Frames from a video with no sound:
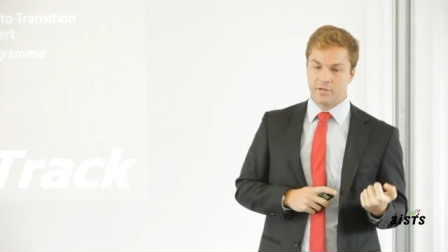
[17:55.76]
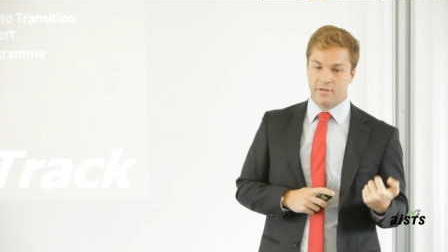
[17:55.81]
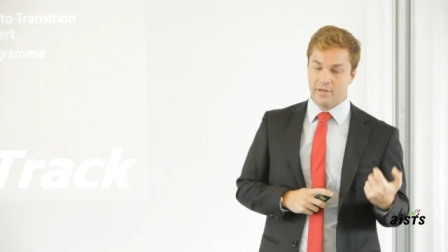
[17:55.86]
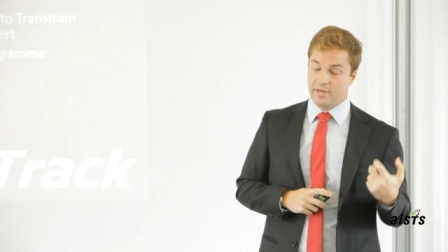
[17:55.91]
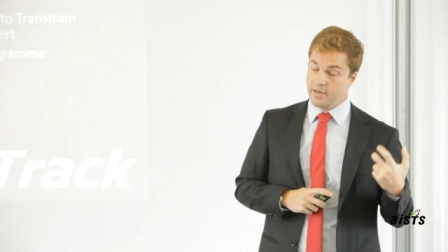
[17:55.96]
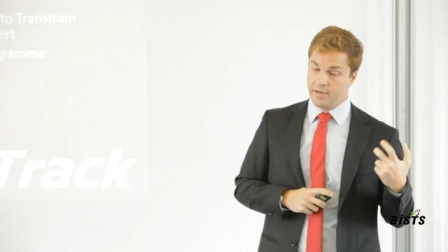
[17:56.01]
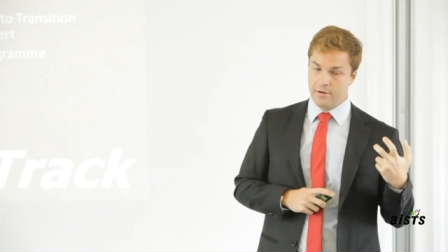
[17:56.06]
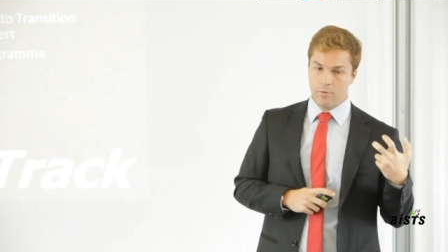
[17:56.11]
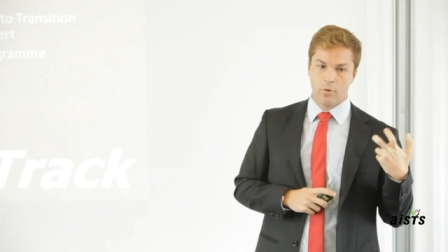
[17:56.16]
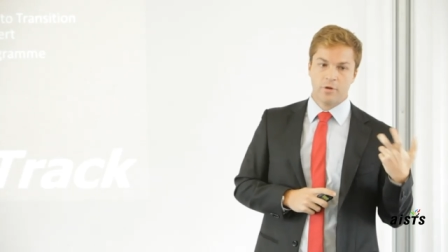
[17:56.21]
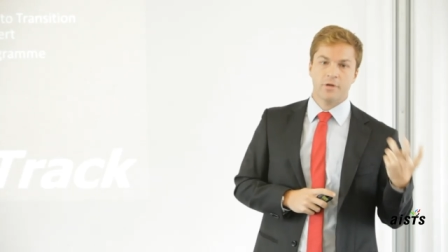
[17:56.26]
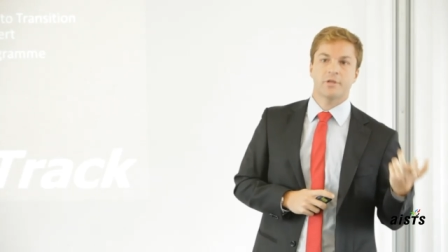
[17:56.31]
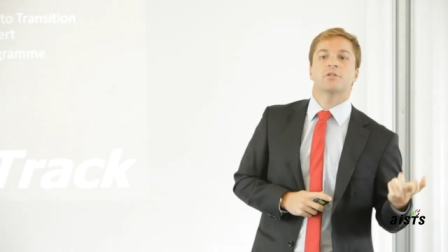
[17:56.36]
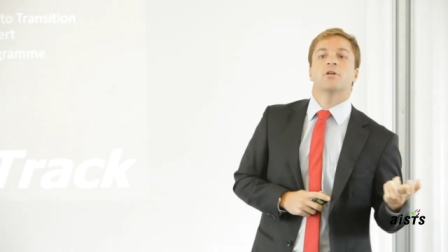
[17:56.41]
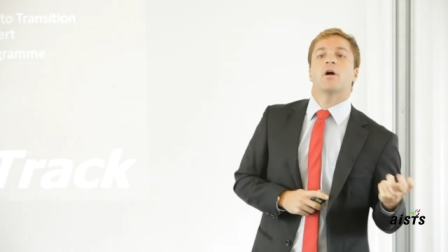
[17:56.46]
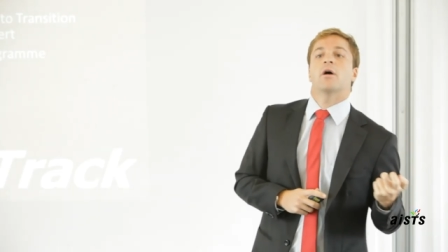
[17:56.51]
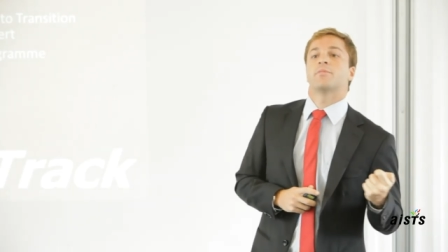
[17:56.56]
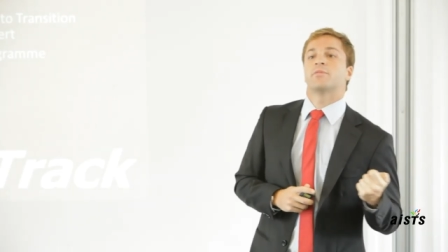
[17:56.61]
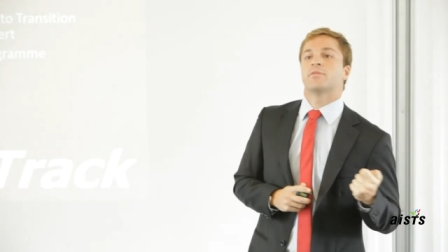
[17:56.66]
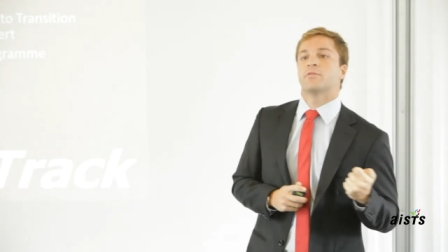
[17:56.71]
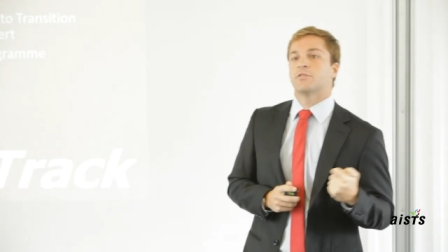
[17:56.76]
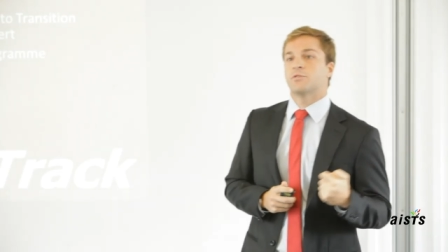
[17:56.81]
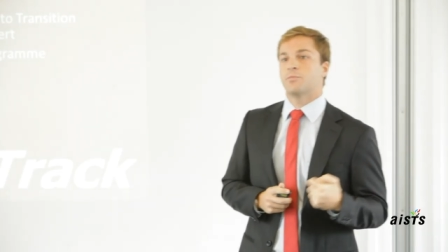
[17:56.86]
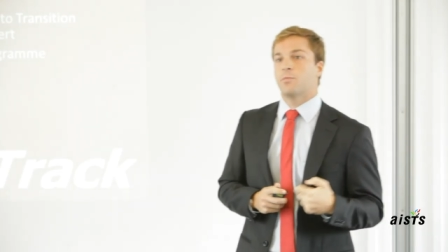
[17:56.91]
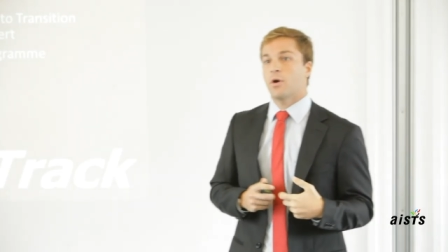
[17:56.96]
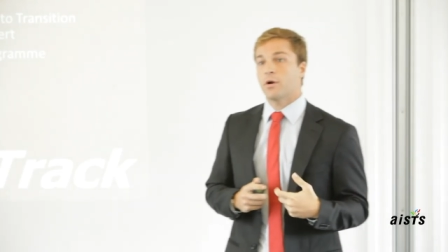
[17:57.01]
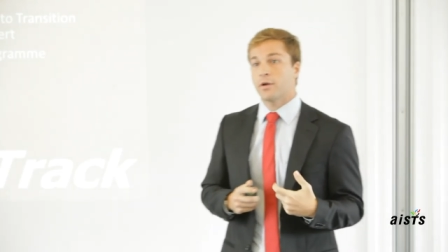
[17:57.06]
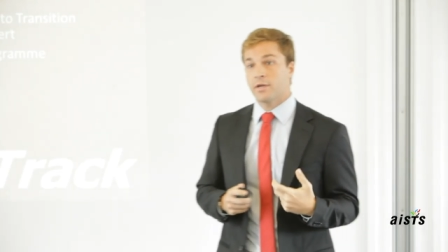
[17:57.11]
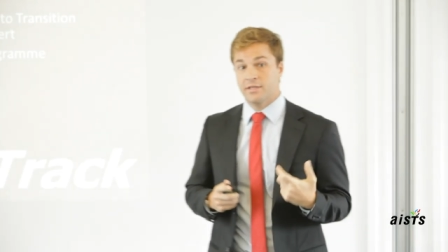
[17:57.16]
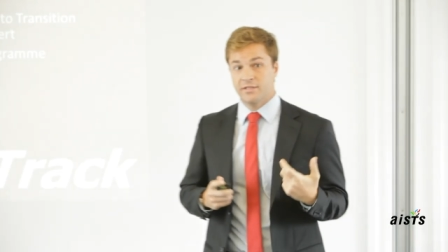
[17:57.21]
uh, workshops to
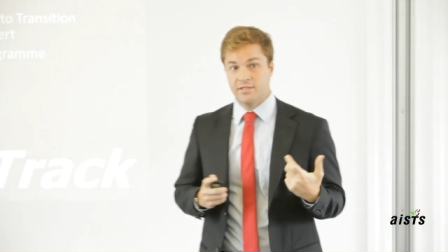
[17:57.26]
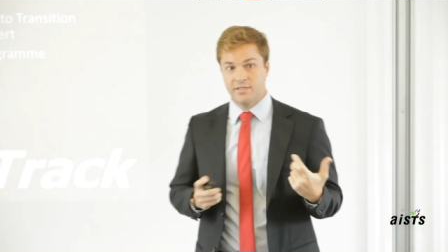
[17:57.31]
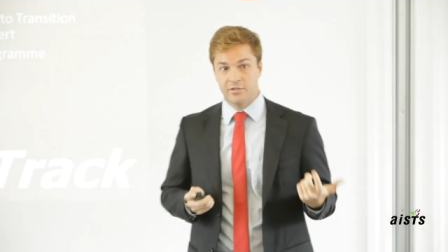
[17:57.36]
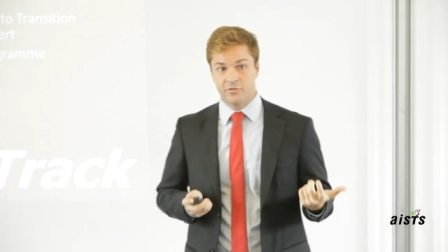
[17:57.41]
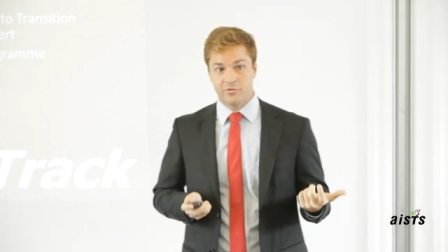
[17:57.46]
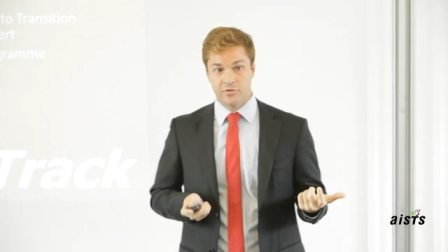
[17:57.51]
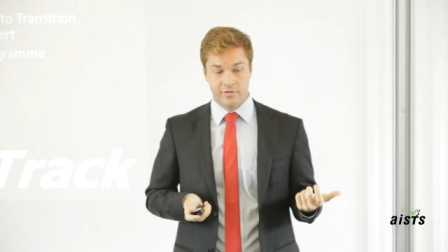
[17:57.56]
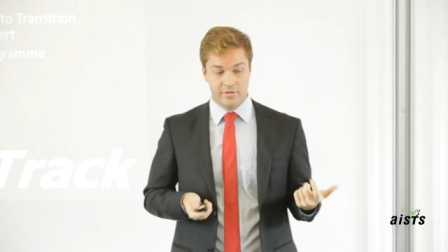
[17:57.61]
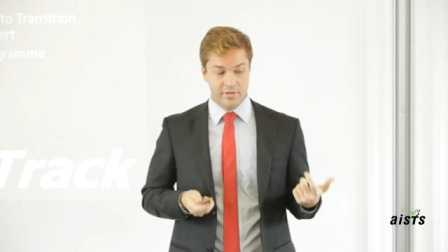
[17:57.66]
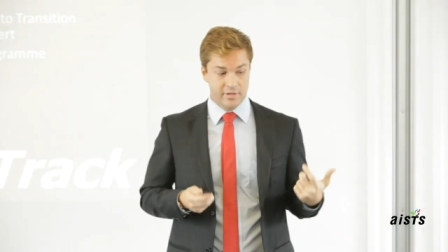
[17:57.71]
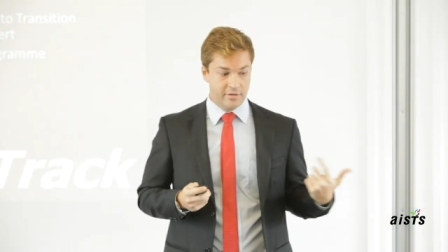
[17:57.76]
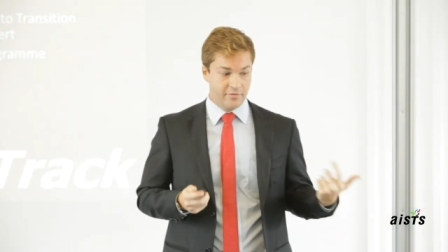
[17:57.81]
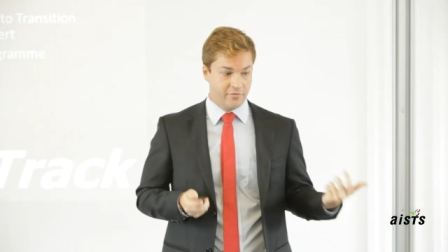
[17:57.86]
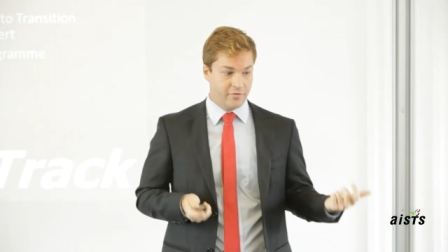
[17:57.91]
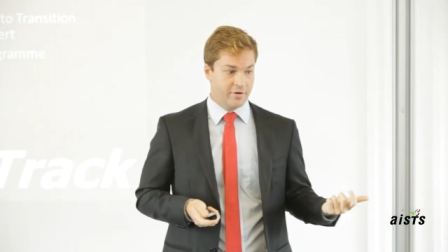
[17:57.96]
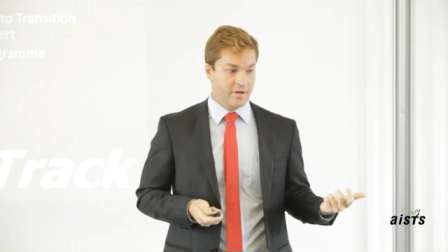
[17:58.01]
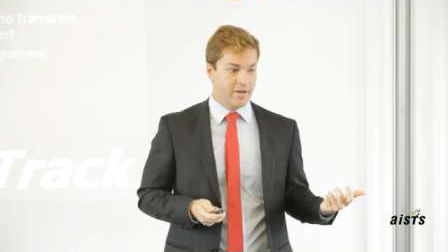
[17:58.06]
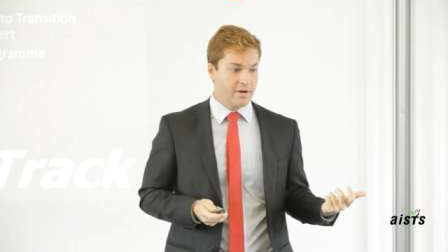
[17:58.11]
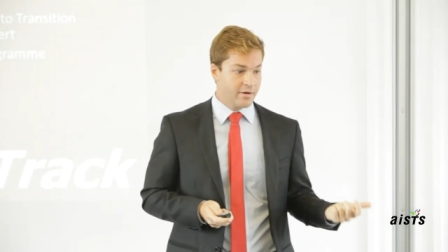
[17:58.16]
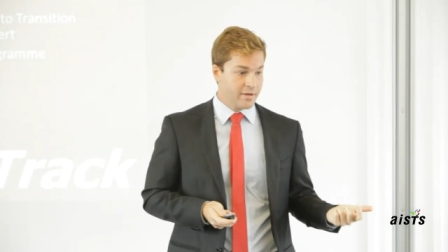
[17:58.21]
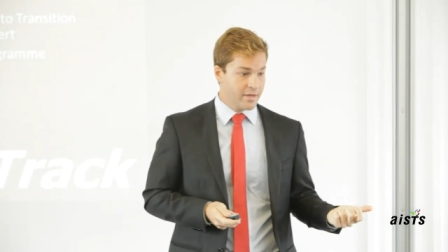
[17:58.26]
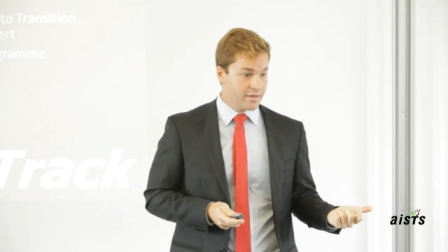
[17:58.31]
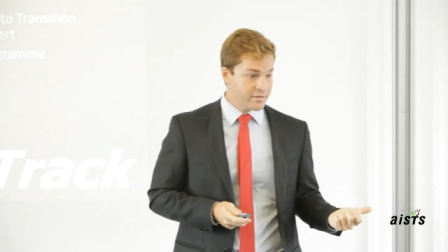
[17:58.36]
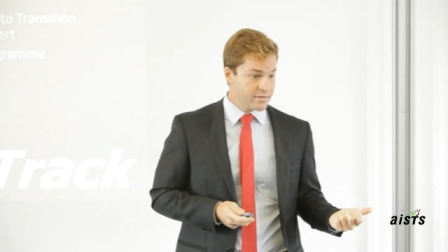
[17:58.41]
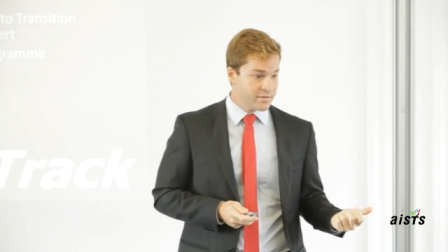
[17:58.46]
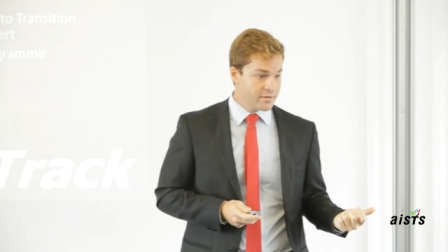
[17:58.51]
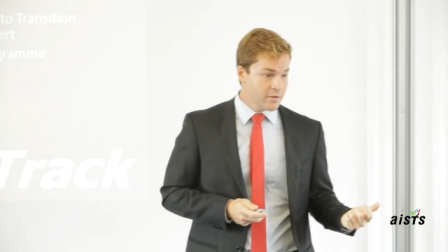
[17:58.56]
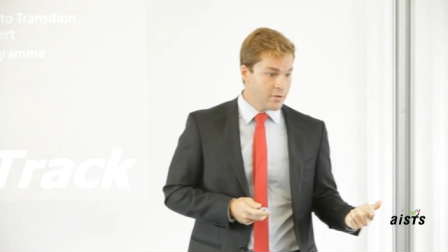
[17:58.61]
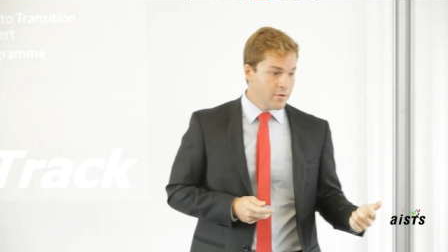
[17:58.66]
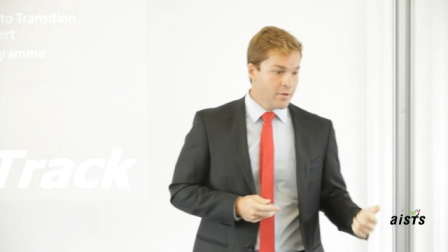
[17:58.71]
spark his interest in different
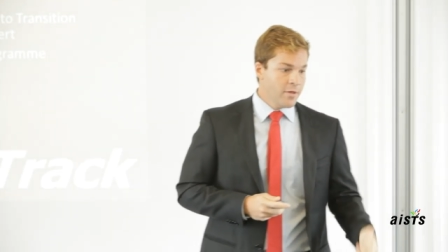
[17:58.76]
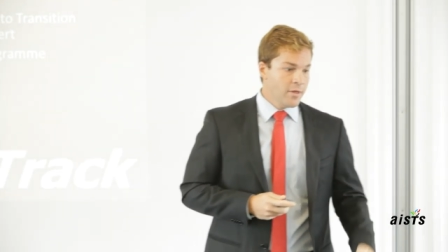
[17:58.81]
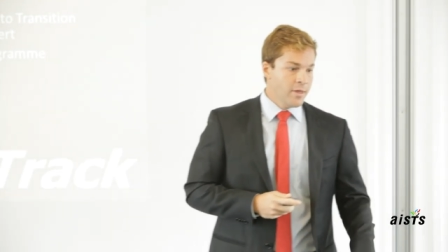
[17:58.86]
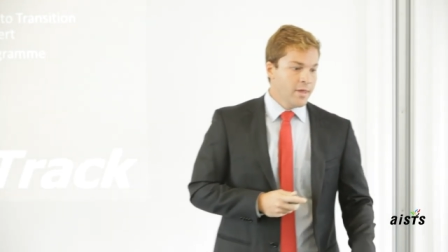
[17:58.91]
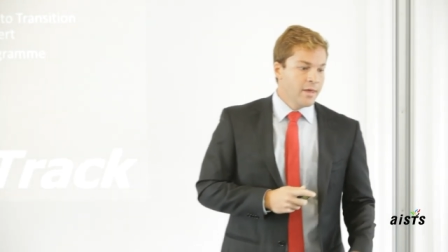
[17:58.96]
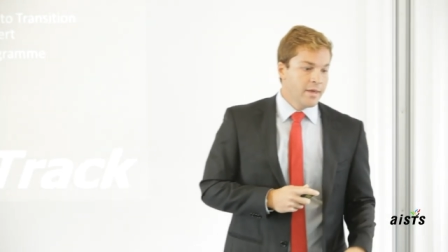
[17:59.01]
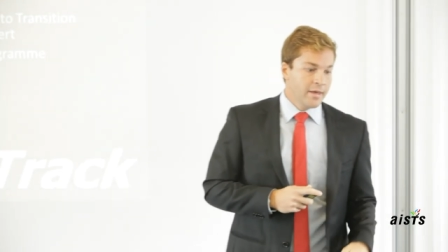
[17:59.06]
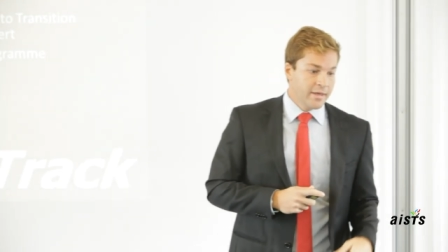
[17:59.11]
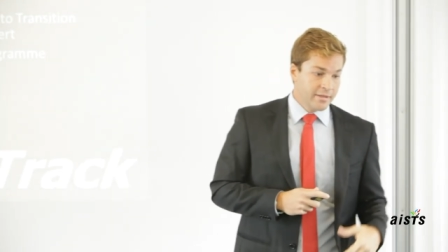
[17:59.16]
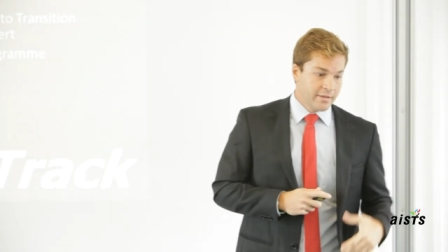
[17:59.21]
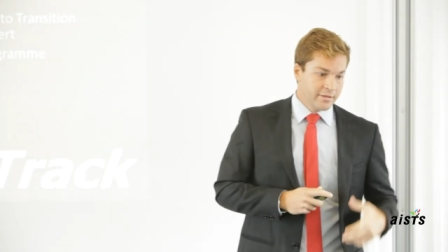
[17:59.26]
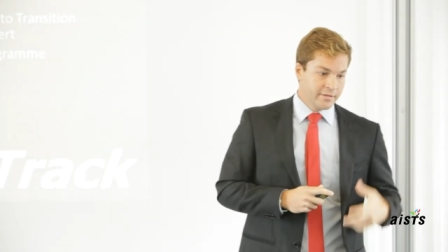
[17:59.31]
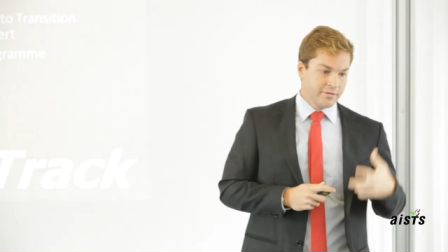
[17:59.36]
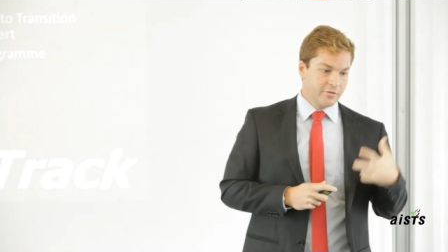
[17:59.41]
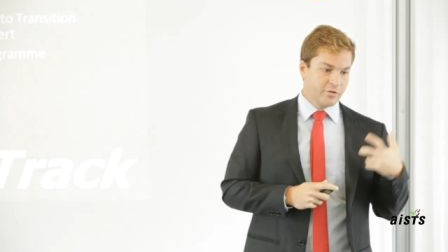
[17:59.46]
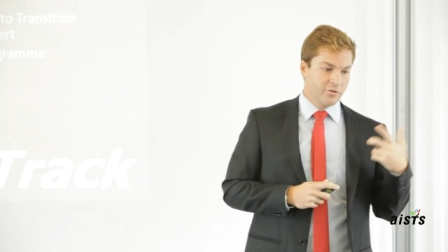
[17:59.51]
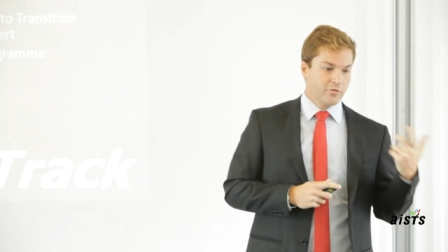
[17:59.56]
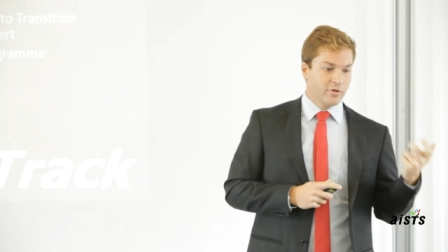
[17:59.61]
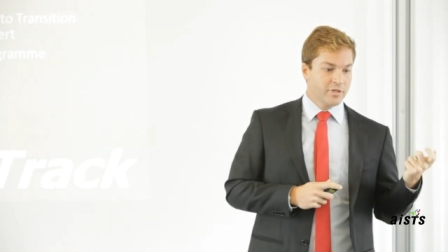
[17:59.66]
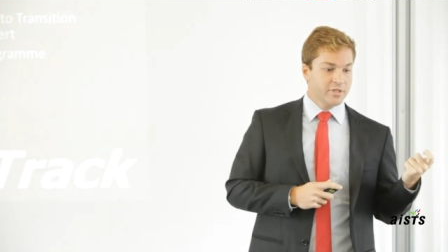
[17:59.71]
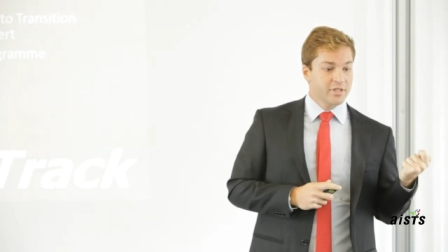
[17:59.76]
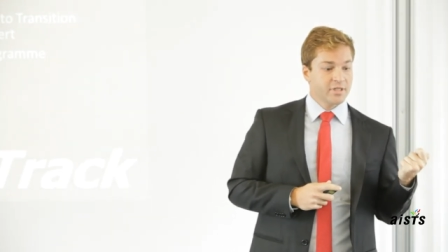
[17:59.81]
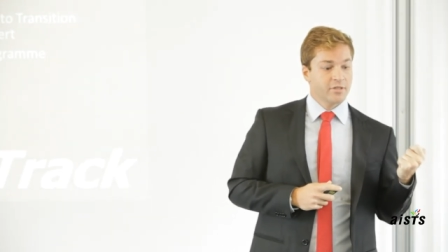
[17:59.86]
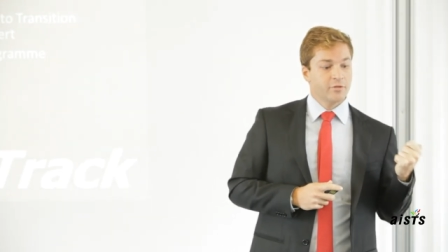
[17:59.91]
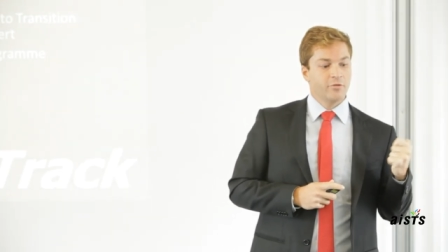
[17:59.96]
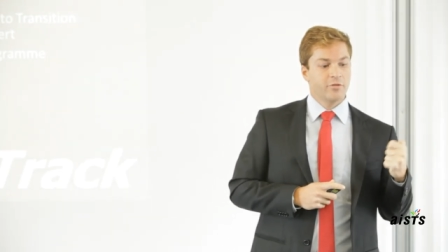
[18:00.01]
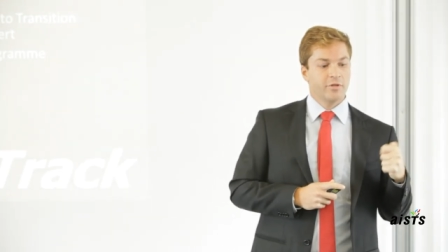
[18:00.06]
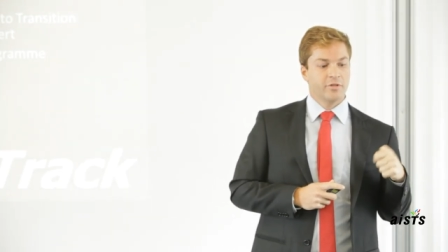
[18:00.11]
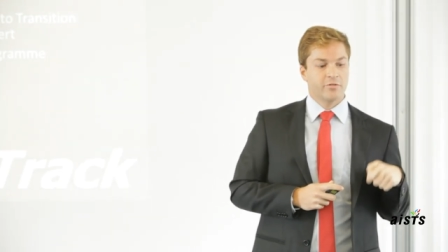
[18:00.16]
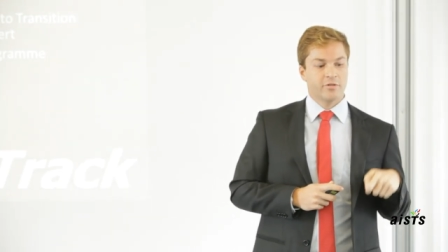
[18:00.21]
areas. introduction to the